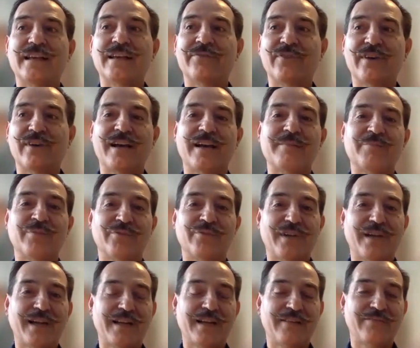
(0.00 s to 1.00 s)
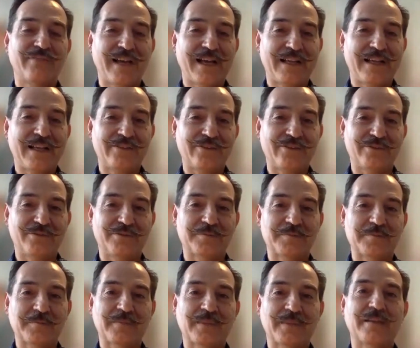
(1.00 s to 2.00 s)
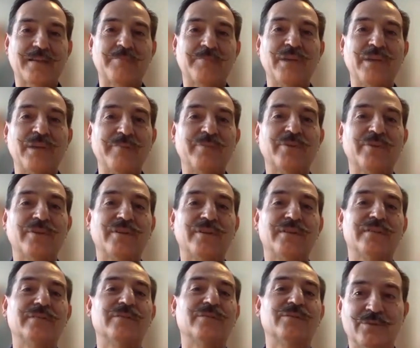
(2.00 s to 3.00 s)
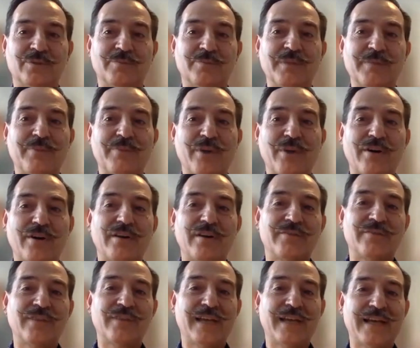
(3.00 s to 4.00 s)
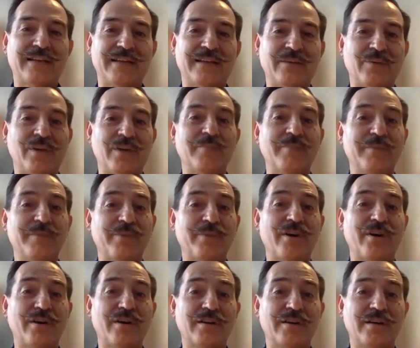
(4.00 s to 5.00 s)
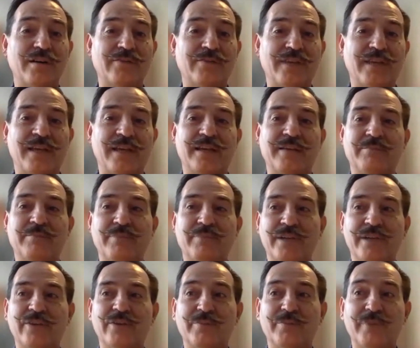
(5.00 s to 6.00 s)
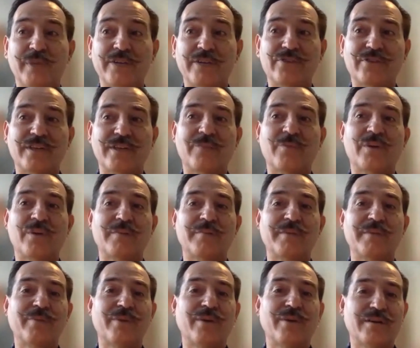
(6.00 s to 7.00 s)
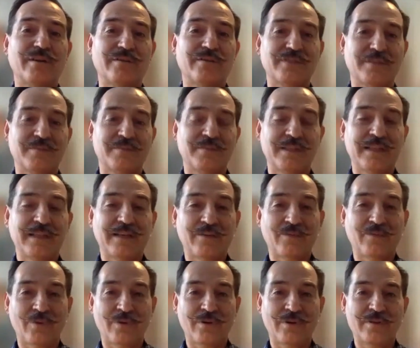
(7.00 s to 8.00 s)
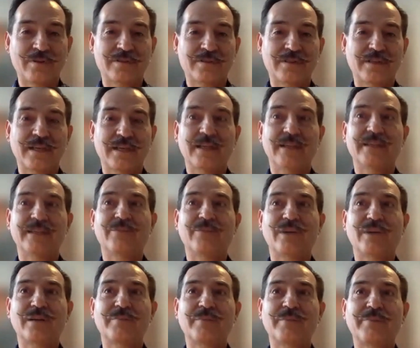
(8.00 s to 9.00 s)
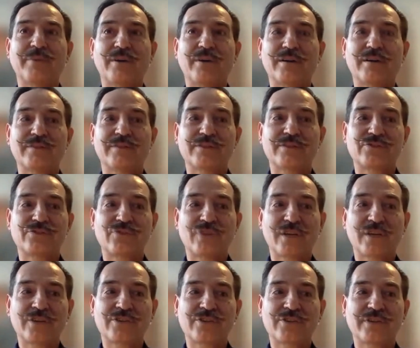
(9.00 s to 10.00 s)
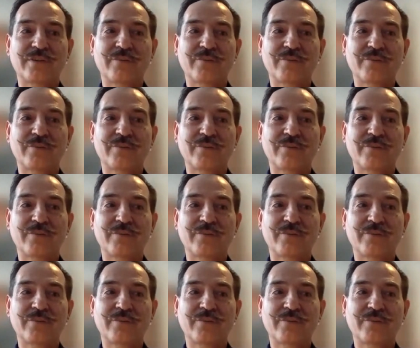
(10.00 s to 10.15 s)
If I'm providing value, people will be part of that. They want to be part of a bigger picture. They want to be part of something that works. They want to be part of a structure.